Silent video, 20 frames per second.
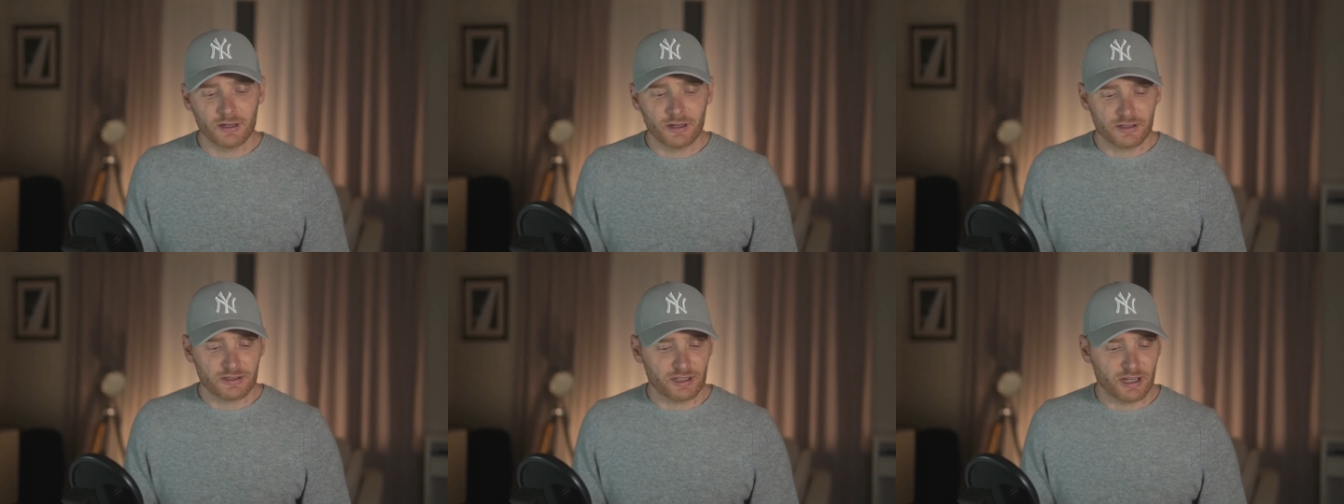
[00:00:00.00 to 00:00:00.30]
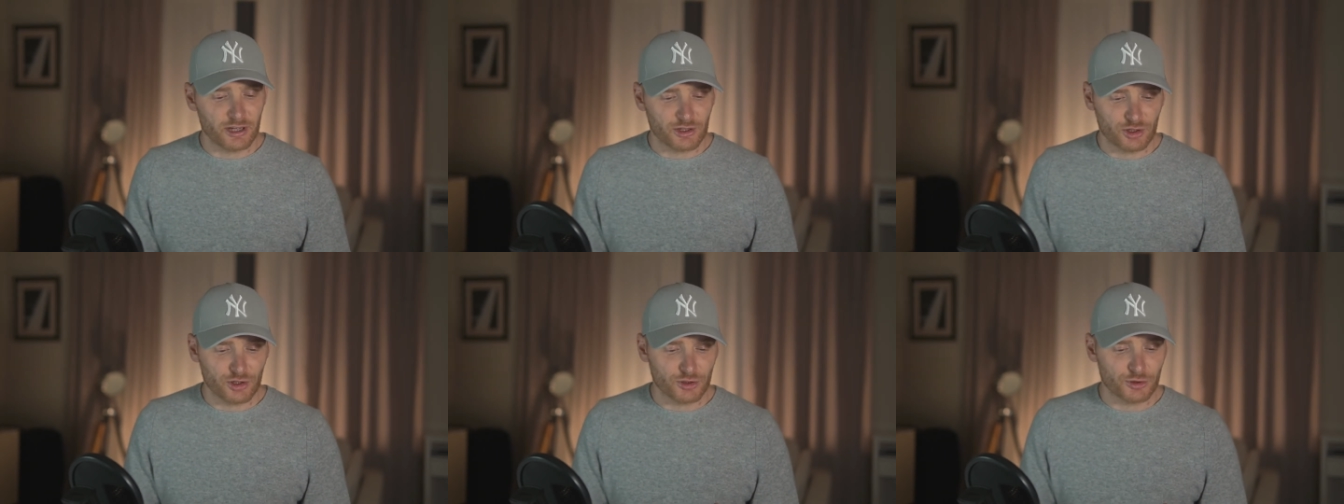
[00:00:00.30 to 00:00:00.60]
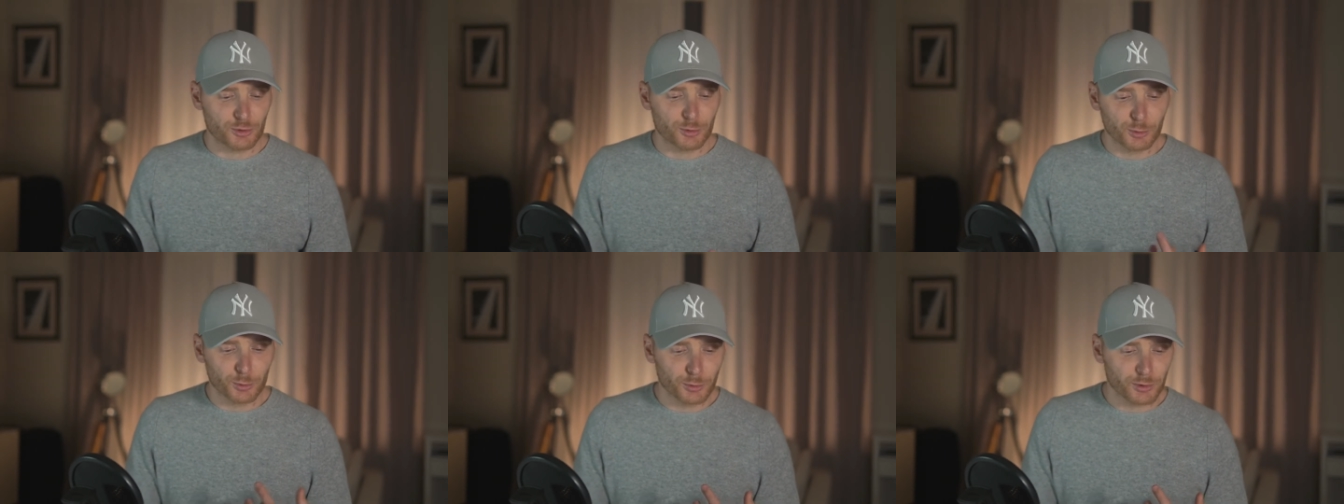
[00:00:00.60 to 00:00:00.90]
such
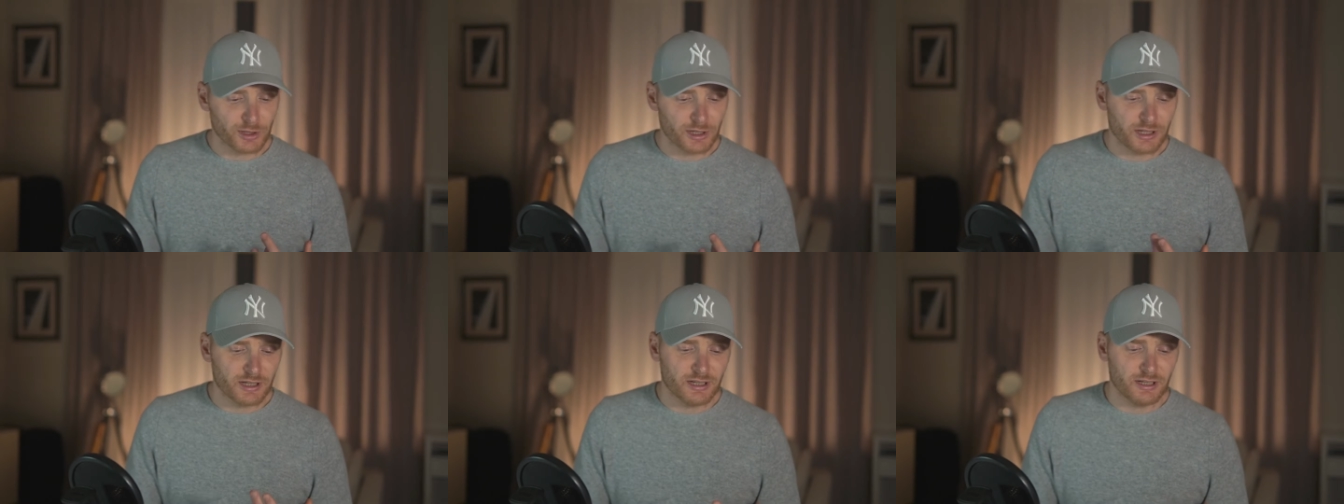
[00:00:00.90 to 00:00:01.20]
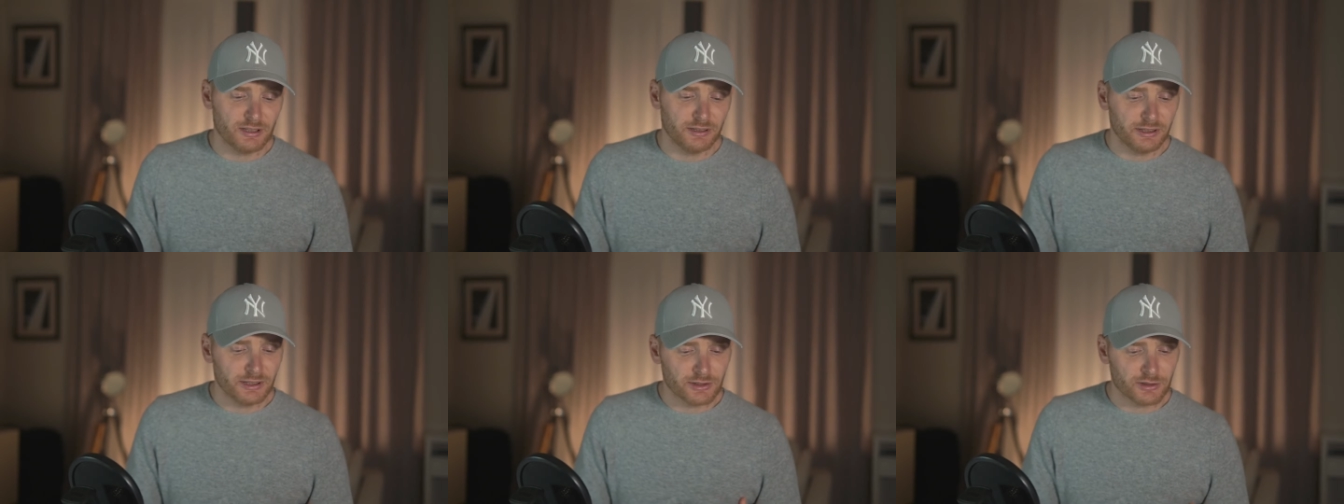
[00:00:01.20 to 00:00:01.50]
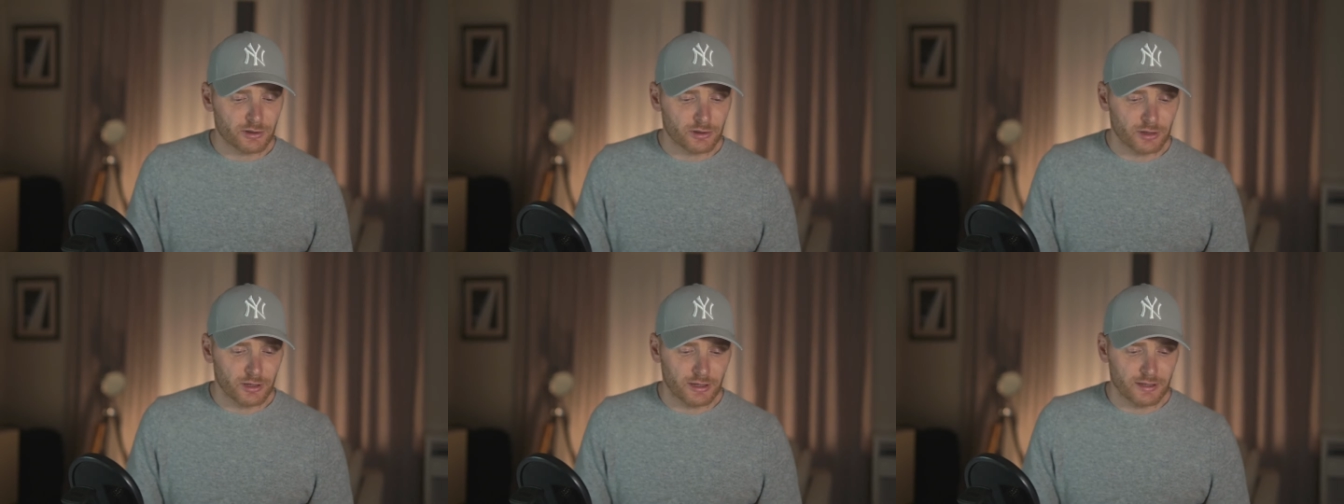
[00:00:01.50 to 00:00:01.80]
as Turkey,
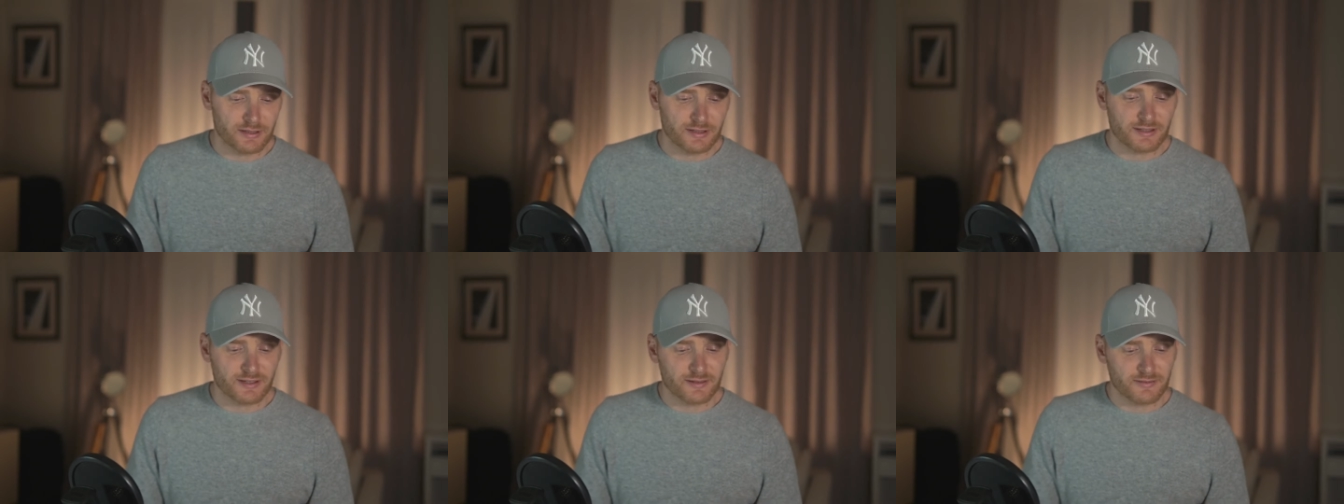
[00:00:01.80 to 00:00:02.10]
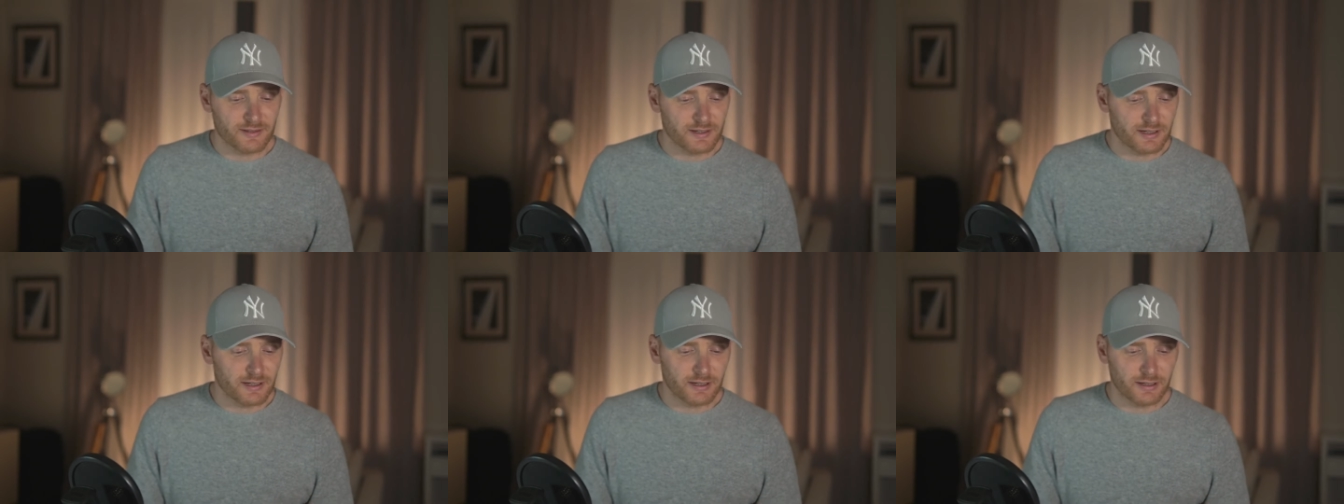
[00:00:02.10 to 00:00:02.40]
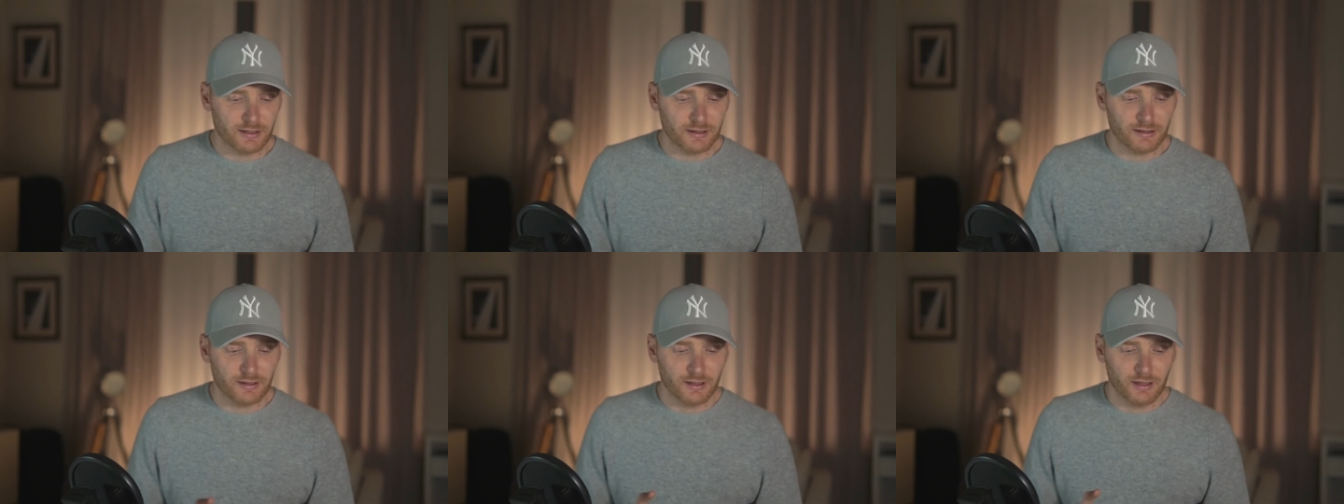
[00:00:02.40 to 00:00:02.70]
Netherlands,
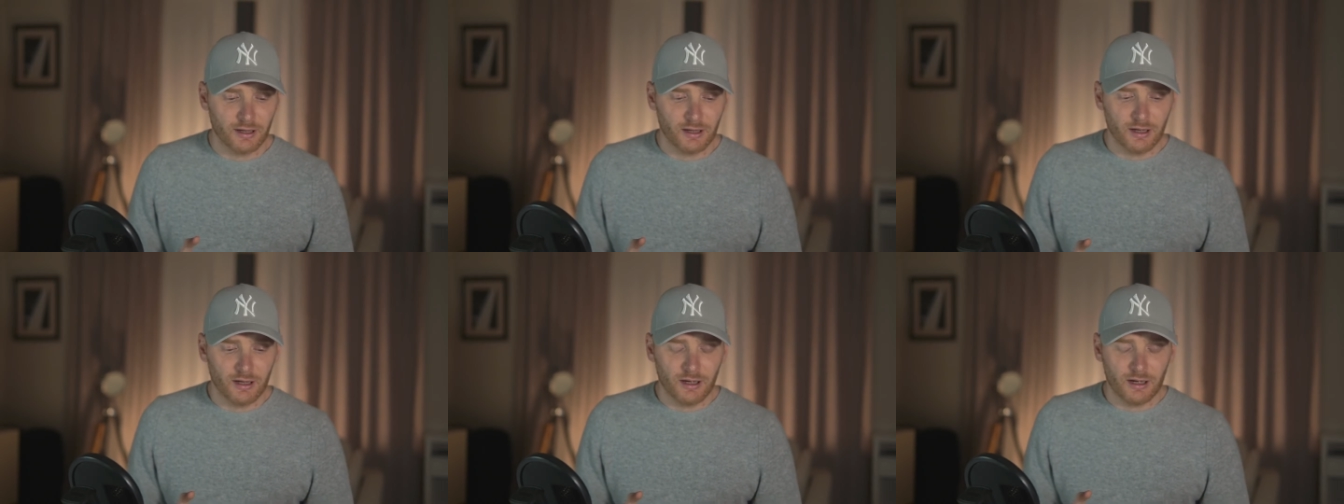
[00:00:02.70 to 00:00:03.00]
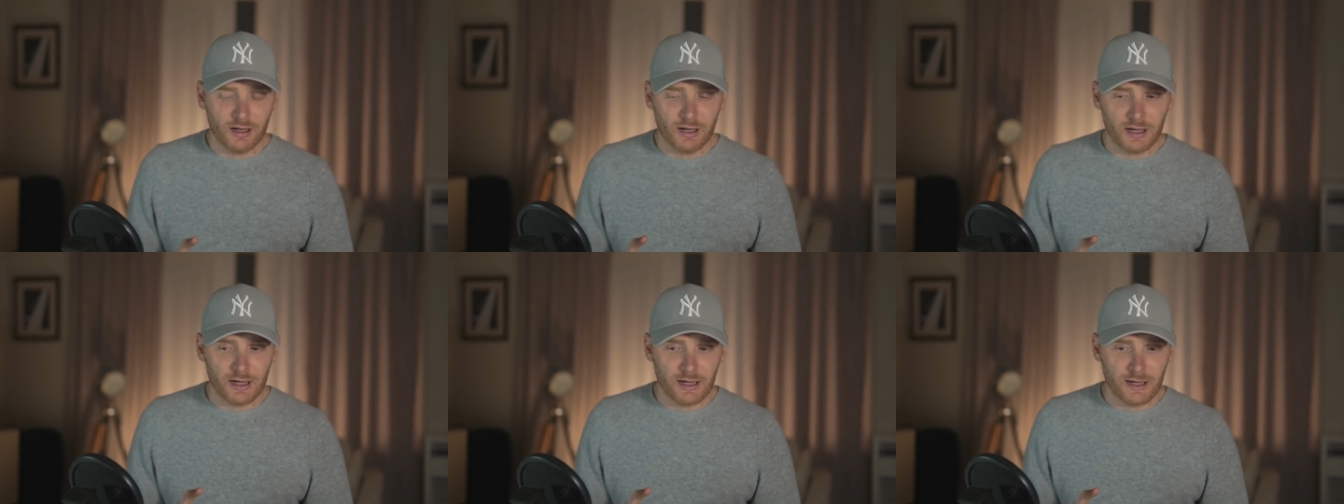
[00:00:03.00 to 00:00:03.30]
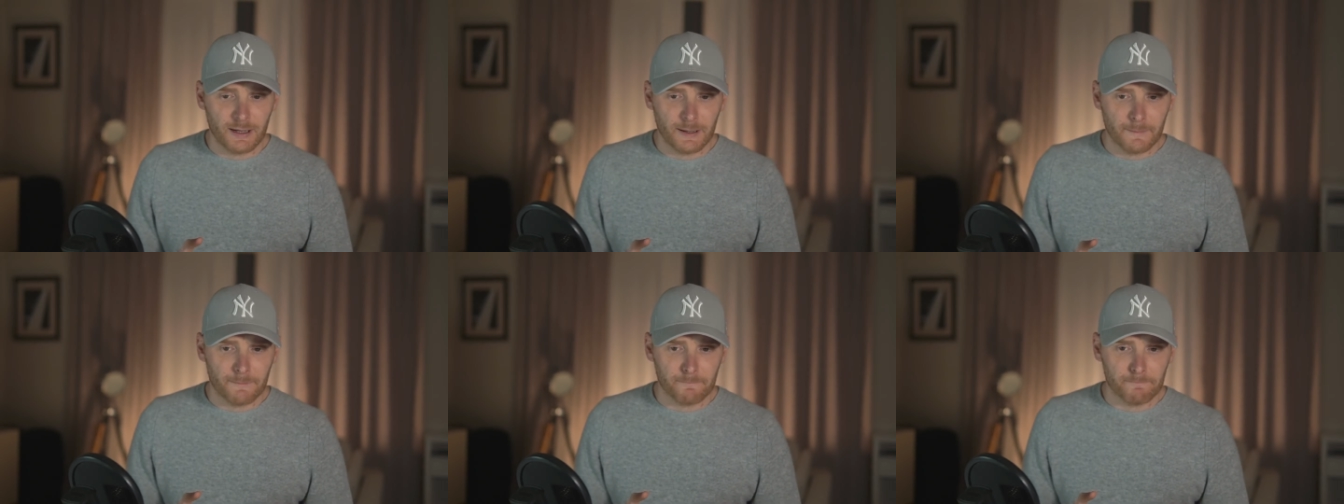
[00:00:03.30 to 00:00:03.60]
Sweden.
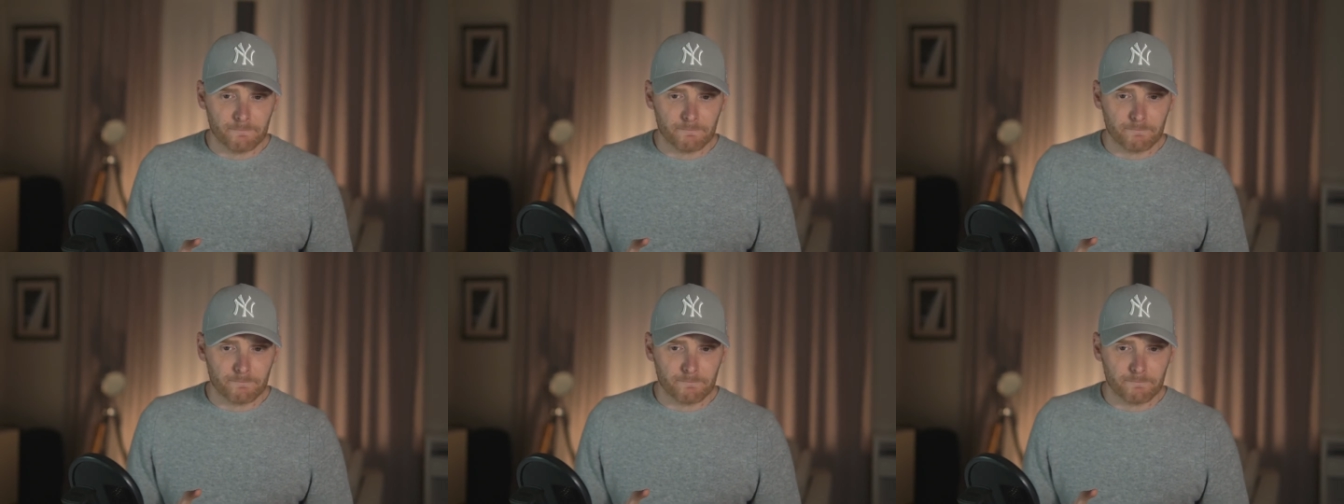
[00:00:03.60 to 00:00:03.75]
Um,